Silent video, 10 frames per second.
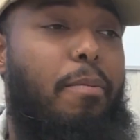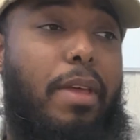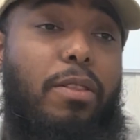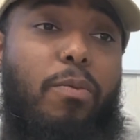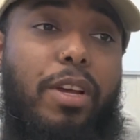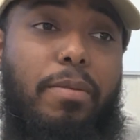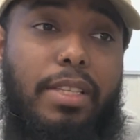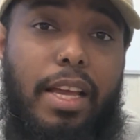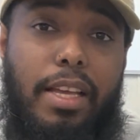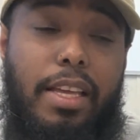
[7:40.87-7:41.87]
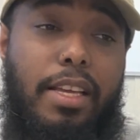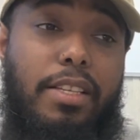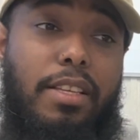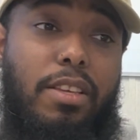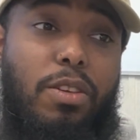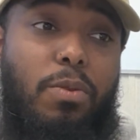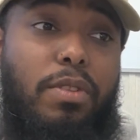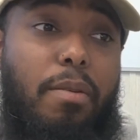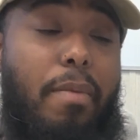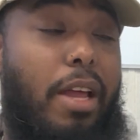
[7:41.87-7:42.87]
And the website is
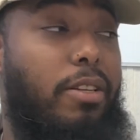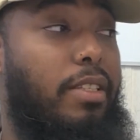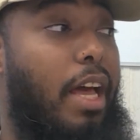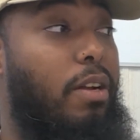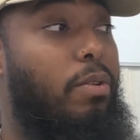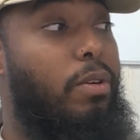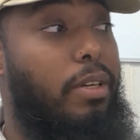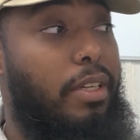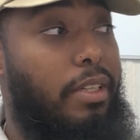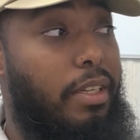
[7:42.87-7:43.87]
youthmatters.org.